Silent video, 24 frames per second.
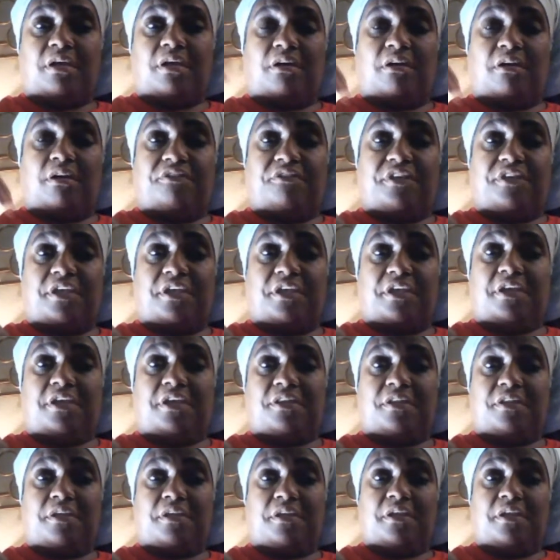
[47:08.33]

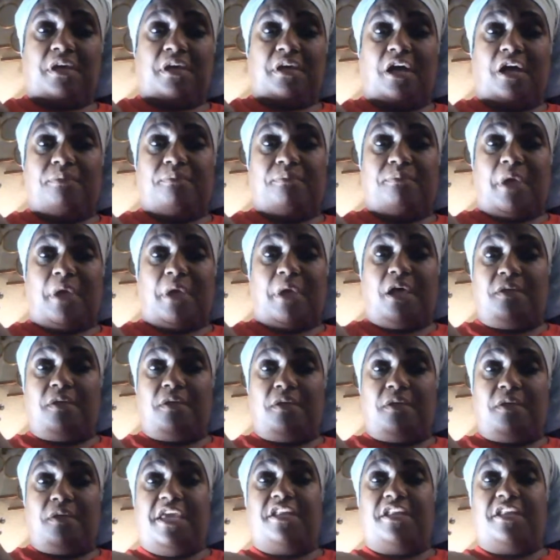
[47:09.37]
again
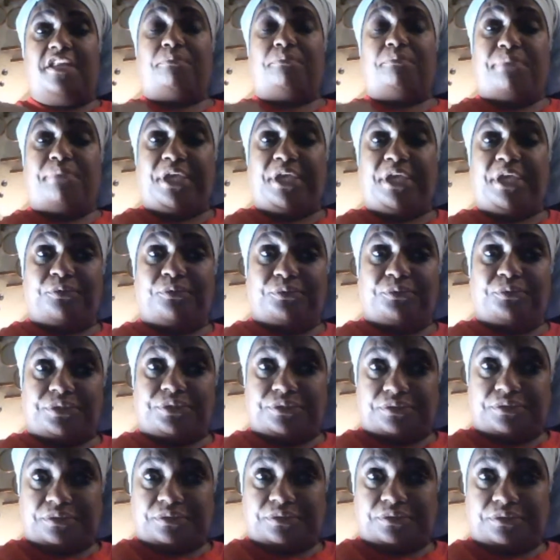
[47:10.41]

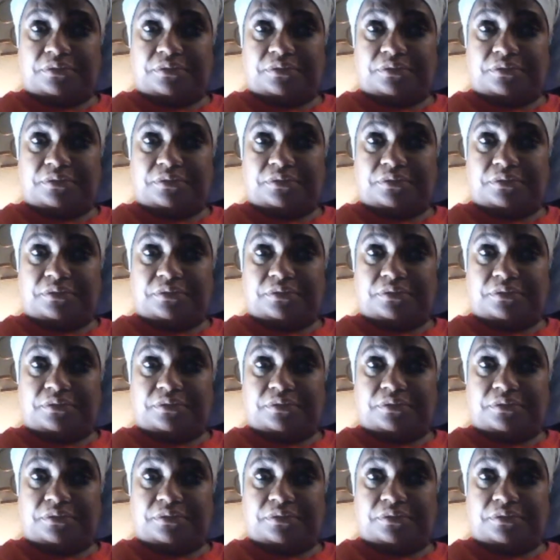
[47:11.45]
abuse,